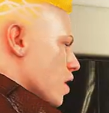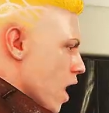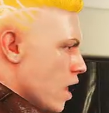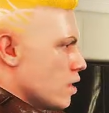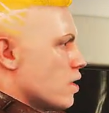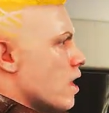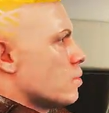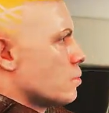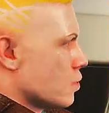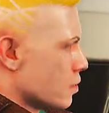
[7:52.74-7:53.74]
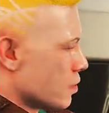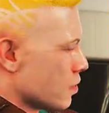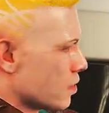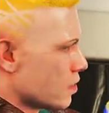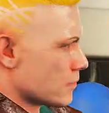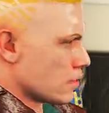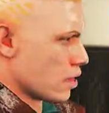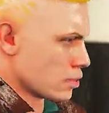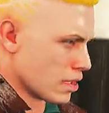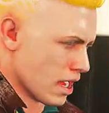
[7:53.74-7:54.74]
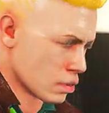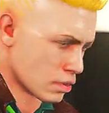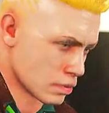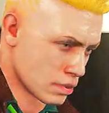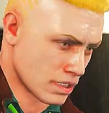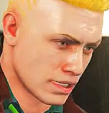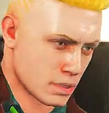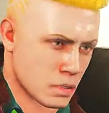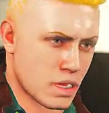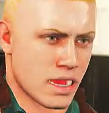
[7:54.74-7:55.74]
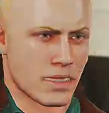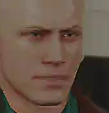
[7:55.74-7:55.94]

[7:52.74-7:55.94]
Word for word: Get a match rating of four stars. Man, that has not been